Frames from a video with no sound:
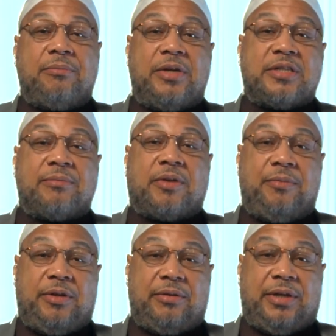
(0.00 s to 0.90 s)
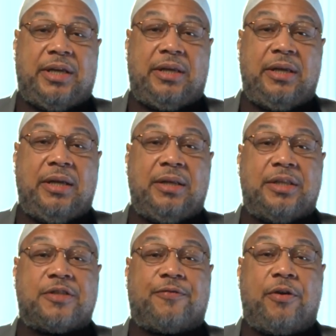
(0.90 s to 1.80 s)
the Muslim community,
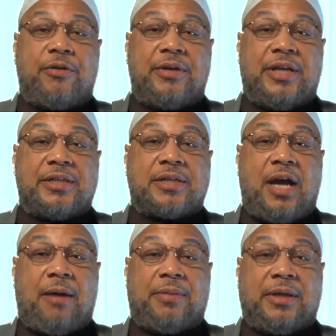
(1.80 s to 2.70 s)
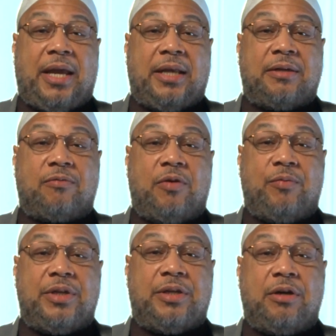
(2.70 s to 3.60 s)
this further gets complicated when
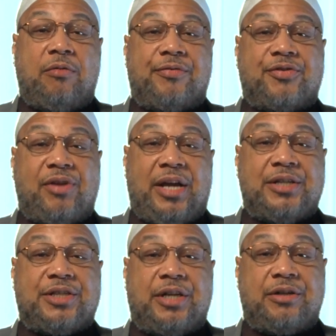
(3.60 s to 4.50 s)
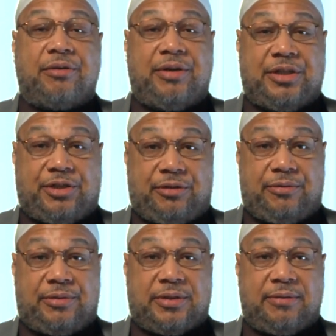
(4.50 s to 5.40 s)
we deal with transgender
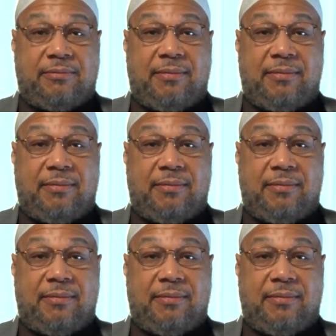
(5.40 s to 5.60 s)
issues.